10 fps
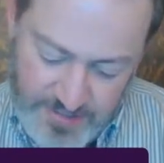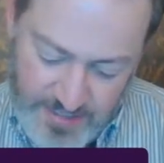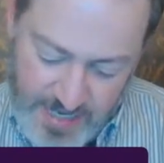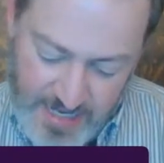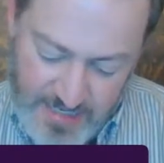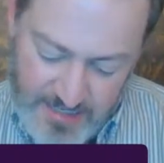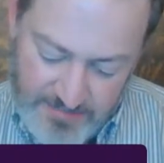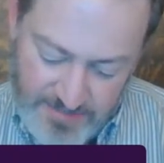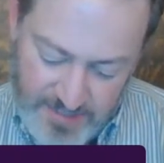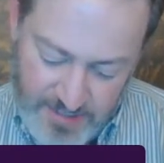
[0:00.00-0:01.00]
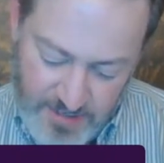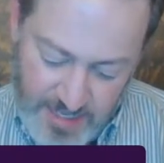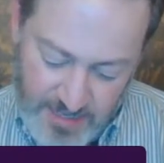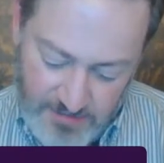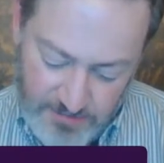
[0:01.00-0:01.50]
the
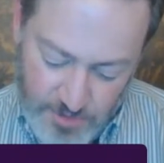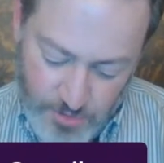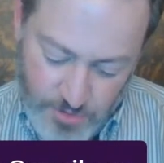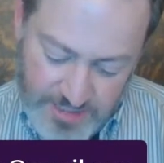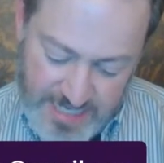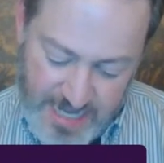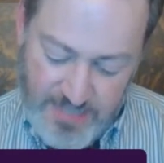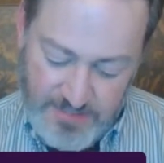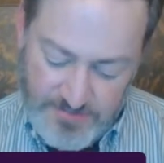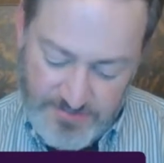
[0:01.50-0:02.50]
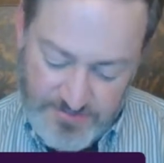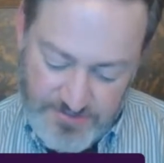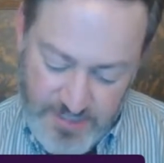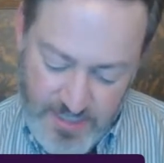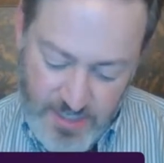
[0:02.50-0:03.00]
El Cortez
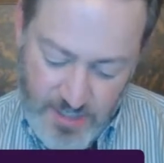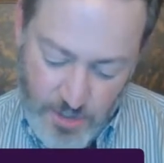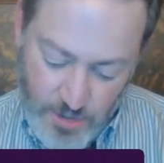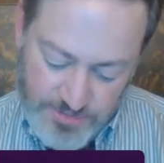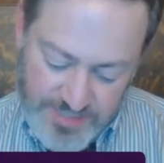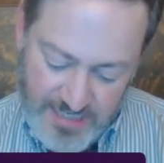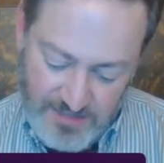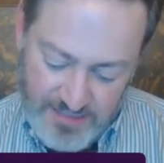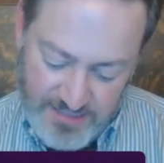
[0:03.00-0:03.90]
Hotel and